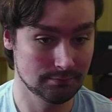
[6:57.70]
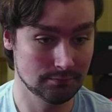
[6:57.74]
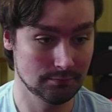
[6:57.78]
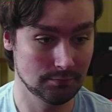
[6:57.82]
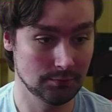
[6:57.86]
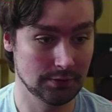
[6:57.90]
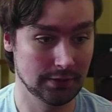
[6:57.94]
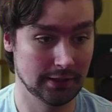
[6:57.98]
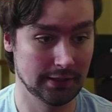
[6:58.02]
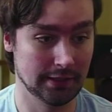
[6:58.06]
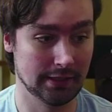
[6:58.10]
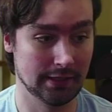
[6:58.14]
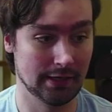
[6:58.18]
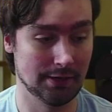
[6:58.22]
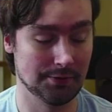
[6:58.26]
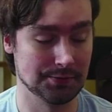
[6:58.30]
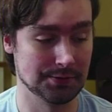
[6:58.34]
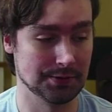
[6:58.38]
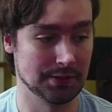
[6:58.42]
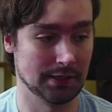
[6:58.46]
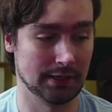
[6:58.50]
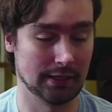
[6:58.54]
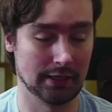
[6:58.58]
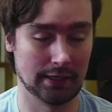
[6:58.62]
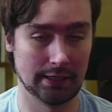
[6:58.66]
and I was
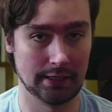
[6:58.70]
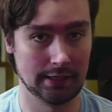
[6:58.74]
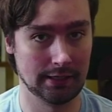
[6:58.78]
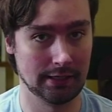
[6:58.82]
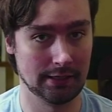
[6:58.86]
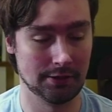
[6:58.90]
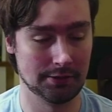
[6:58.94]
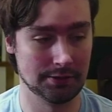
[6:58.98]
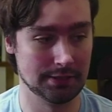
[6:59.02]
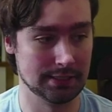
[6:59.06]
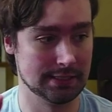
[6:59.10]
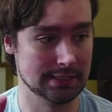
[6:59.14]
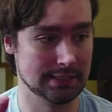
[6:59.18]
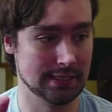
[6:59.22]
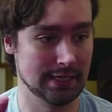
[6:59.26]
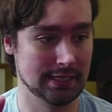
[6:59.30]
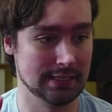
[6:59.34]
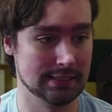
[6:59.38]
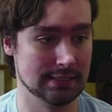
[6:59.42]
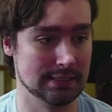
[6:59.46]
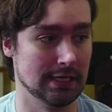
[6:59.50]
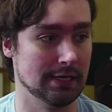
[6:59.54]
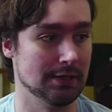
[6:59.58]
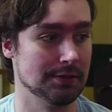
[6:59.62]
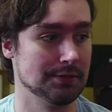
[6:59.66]
like I gotta get all these stains
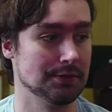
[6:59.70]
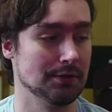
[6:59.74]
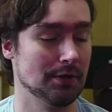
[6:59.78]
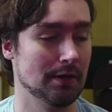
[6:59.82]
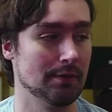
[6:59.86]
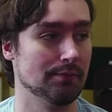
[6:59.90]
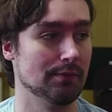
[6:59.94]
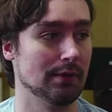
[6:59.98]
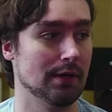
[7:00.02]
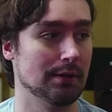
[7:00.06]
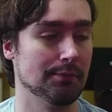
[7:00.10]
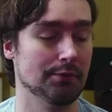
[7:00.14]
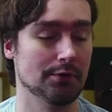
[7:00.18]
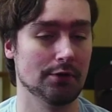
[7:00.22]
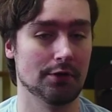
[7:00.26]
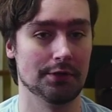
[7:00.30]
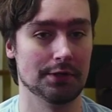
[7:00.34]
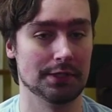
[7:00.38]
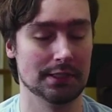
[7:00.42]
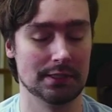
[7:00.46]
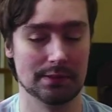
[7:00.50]
out so I, I put all this